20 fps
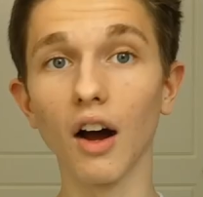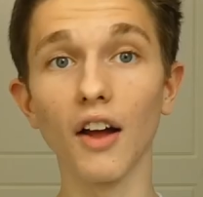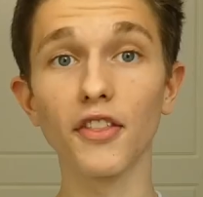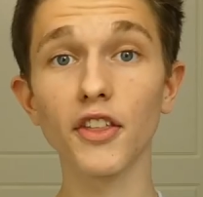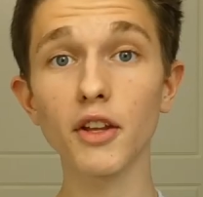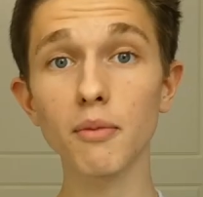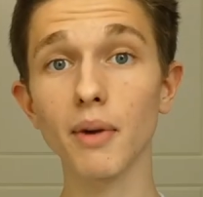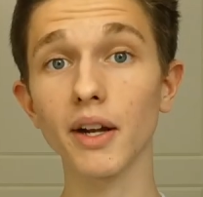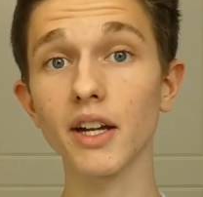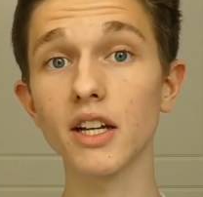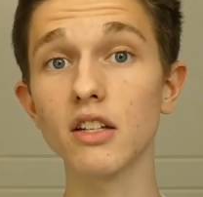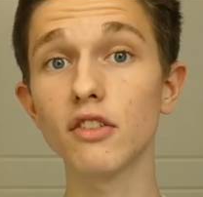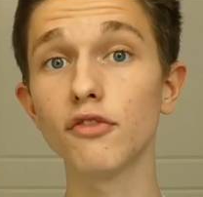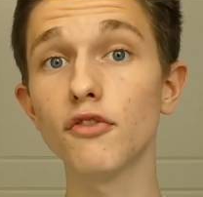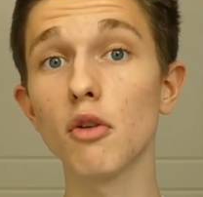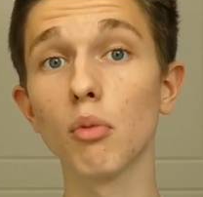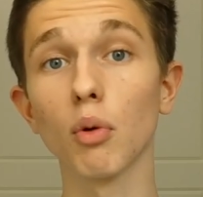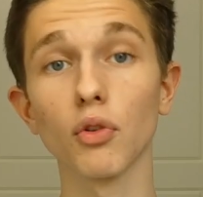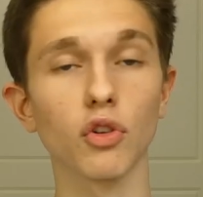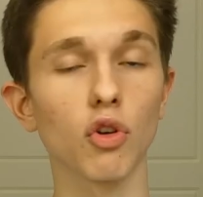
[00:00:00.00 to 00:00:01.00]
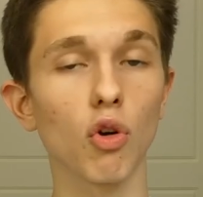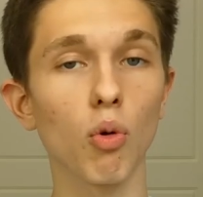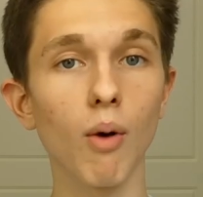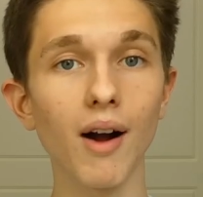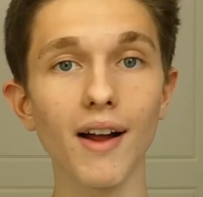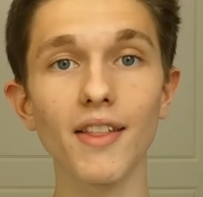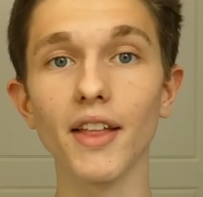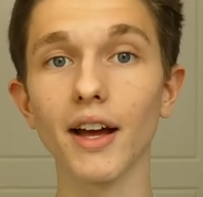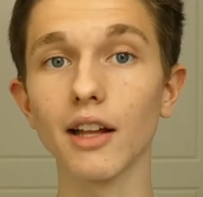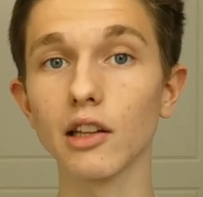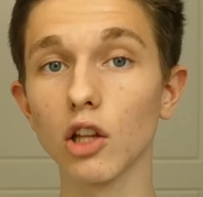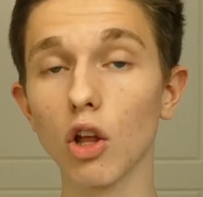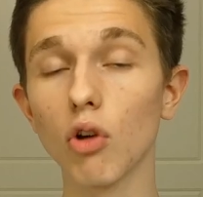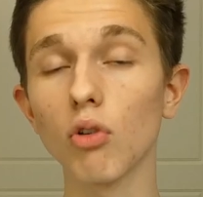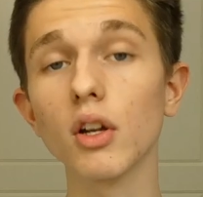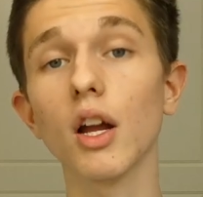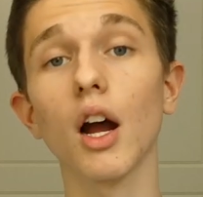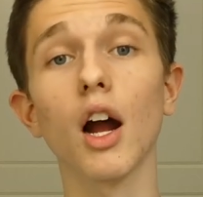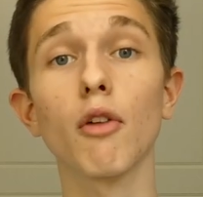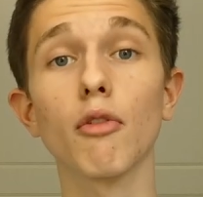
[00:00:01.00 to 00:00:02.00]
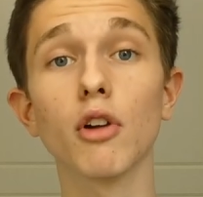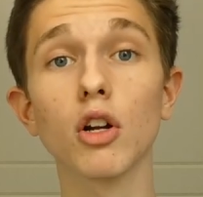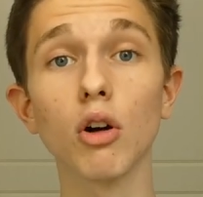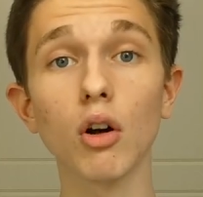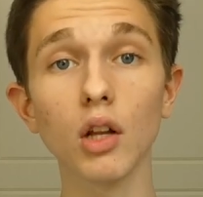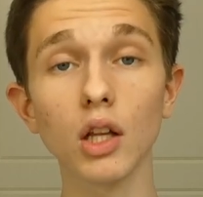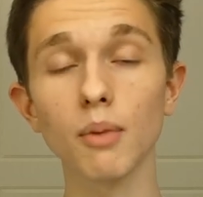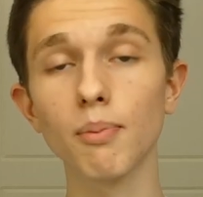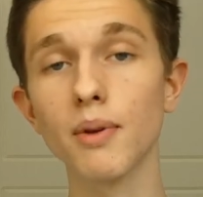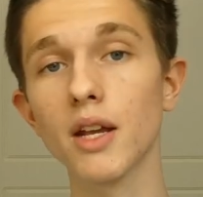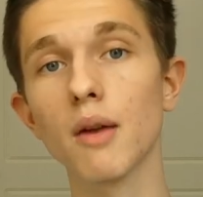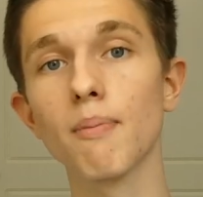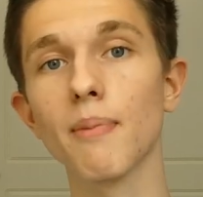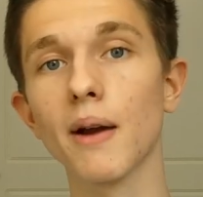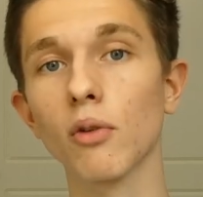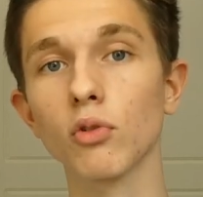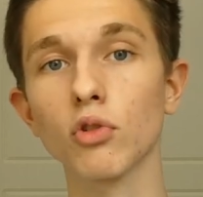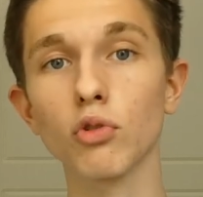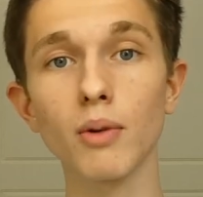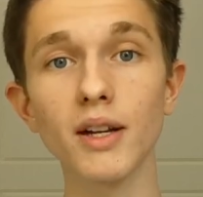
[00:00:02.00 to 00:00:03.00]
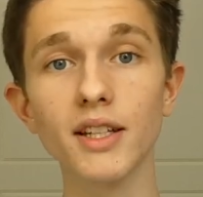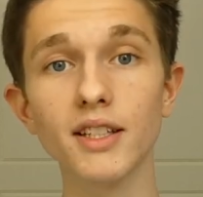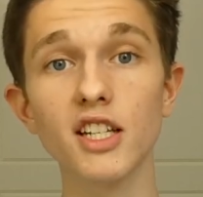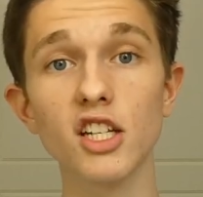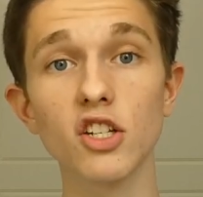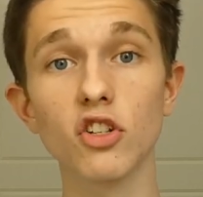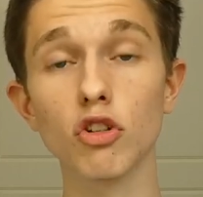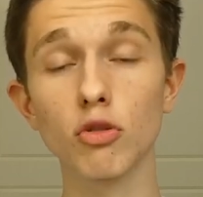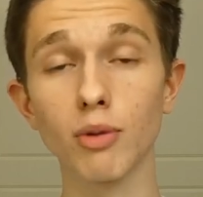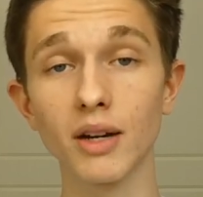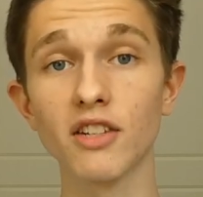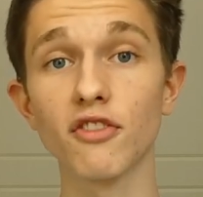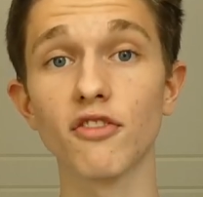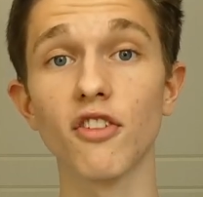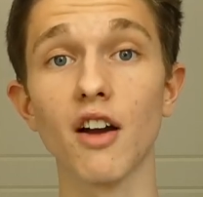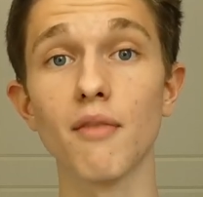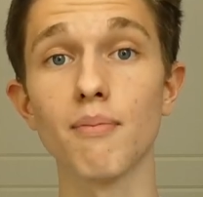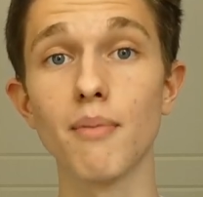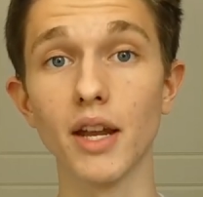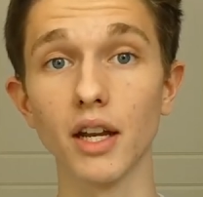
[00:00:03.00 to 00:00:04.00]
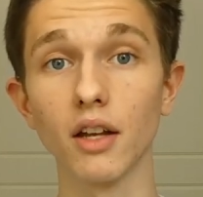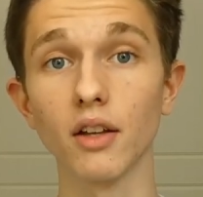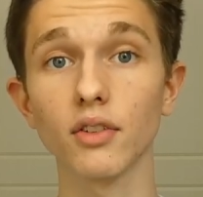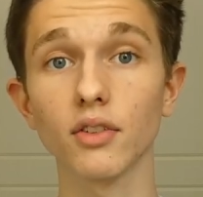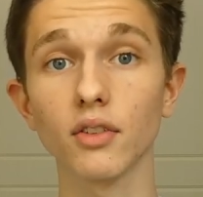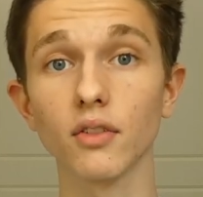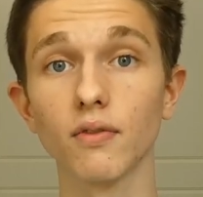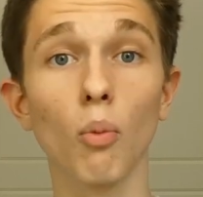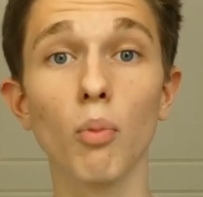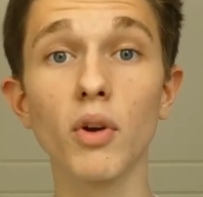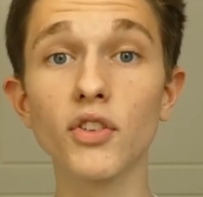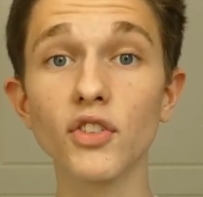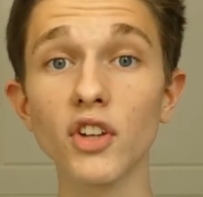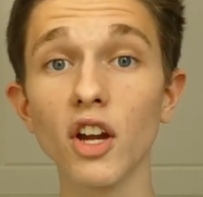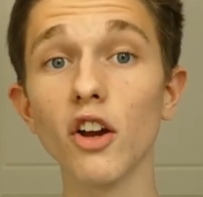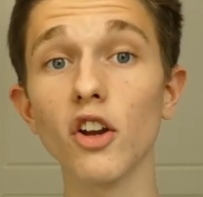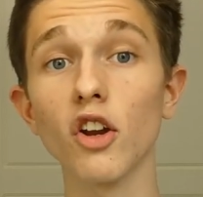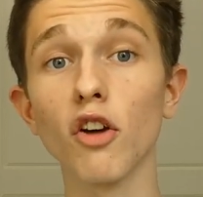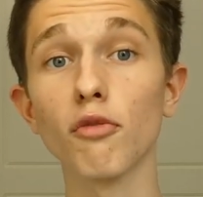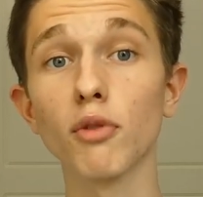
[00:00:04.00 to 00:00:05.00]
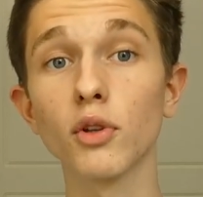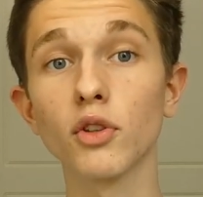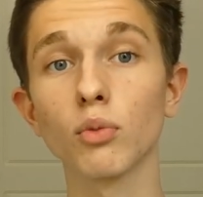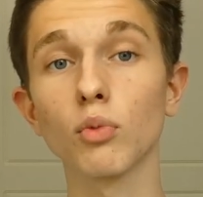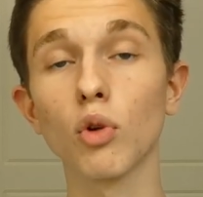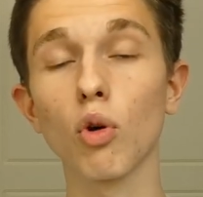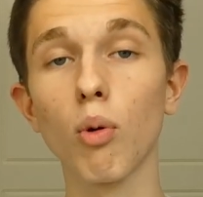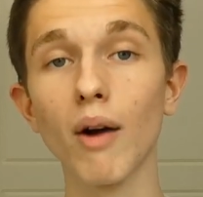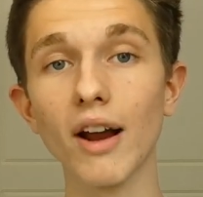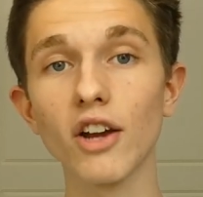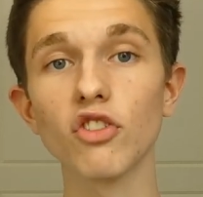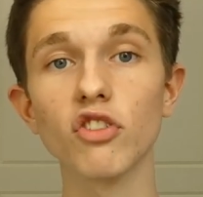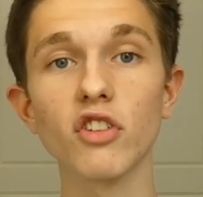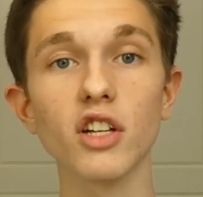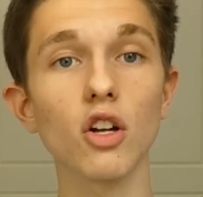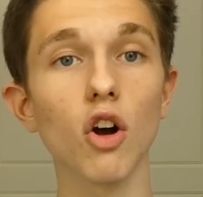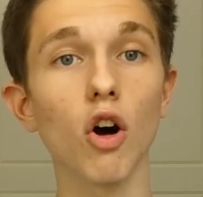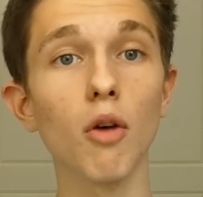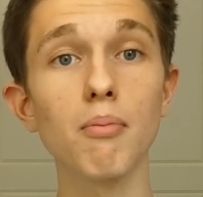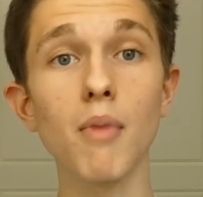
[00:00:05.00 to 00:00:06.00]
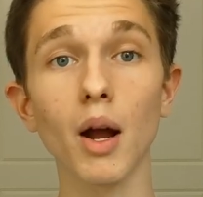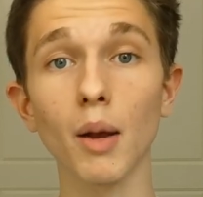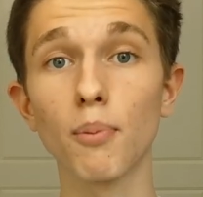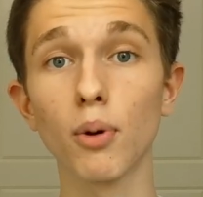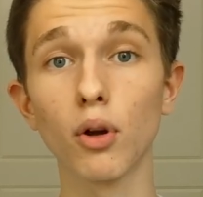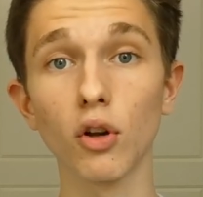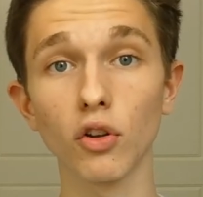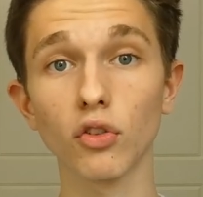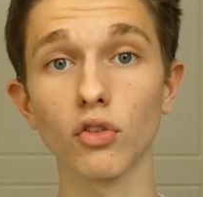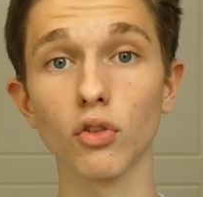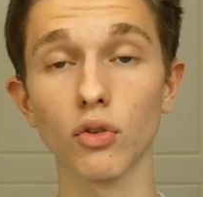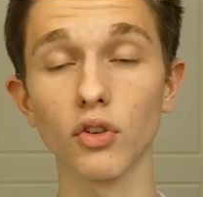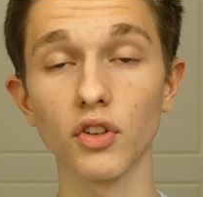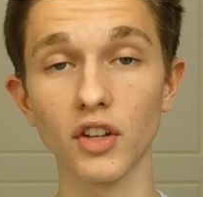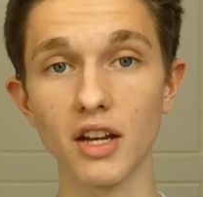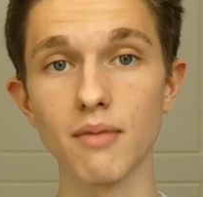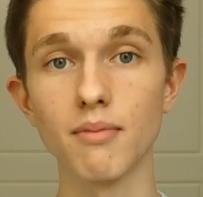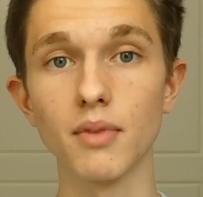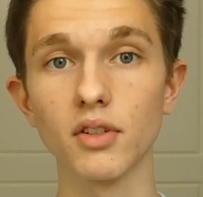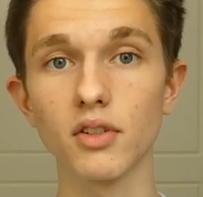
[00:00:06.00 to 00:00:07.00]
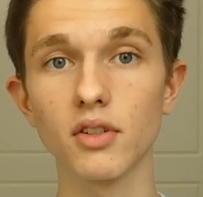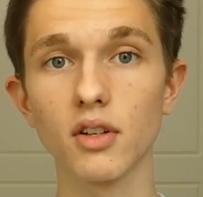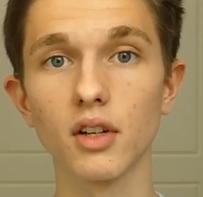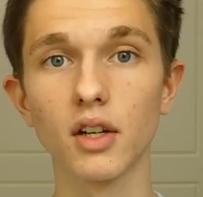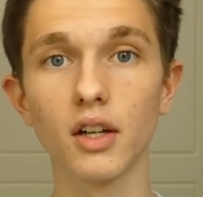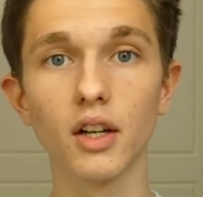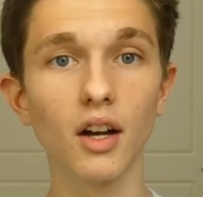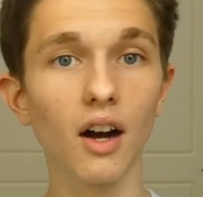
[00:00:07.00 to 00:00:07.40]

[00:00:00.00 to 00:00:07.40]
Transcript: I think my interview wasn't quite that long, I recall it being about twenty to twenty-five minutes. We started off with some questioning on my personal statement.